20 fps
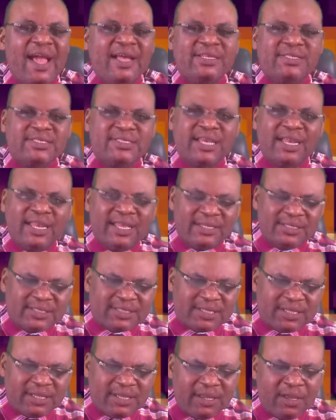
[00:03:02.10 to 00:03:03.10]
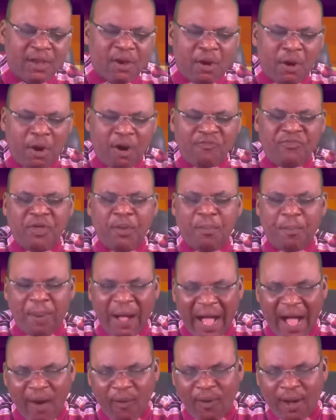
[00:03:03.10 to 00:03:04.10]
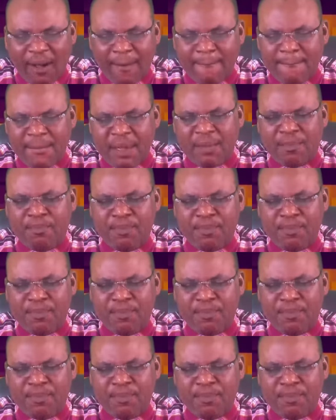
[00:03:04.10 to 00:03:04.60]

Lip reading: excellency of the power may